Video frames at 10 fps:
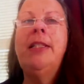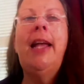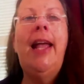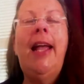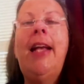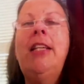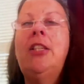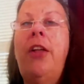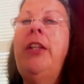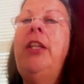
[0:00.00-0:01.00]
hey, I
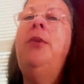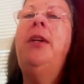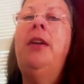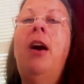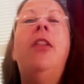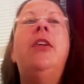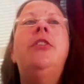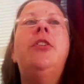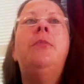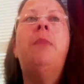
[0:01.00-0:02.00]
saw that you
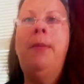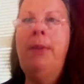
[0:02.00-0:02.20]
acknowledged my